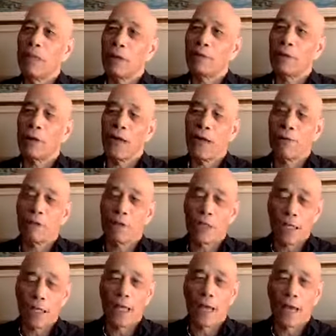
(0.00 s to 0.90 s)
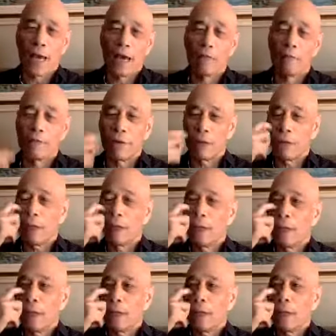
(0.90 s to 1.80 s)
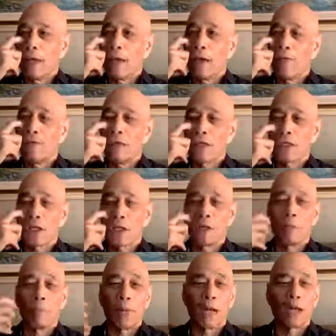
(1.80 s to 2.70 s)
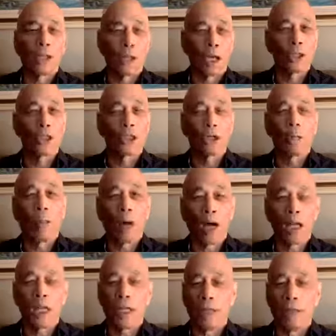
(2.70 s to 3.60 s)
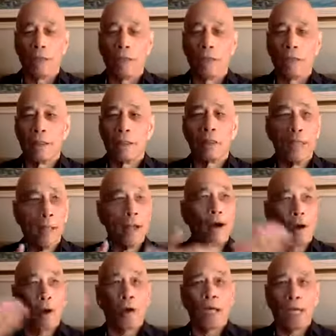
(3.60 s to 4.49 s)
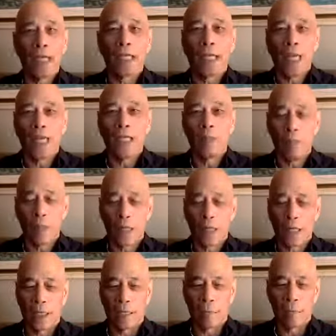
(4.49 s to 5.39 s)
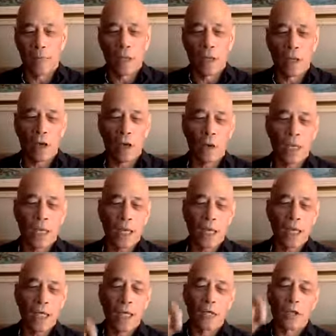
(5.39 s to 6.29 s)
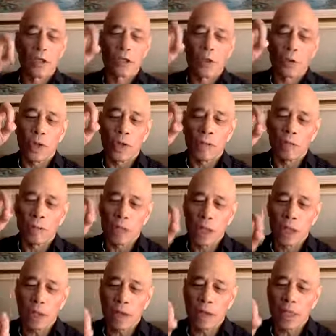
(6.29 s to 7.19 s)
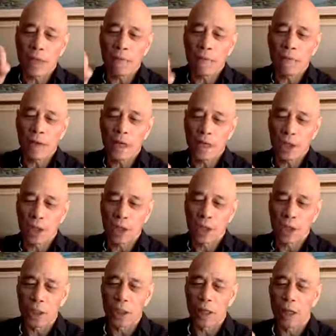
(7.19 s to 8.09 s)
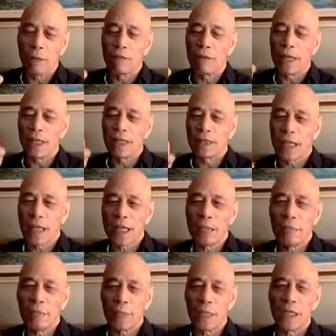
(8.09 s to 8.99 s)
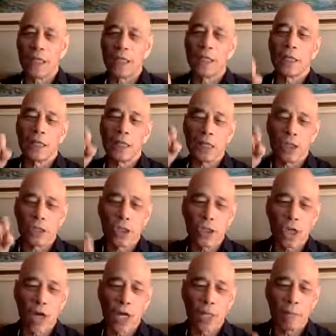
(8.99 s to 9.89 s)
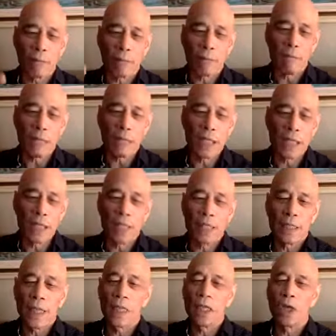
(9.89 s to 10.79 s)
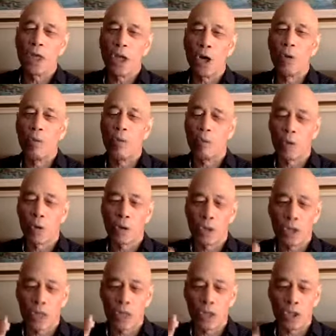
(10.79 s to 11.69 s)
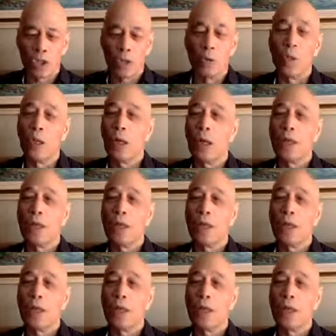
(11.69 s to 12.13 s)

never ever did have, a physical biological body. They are a light being. Okay, so the mere definition of a light being does not mean they know more than you.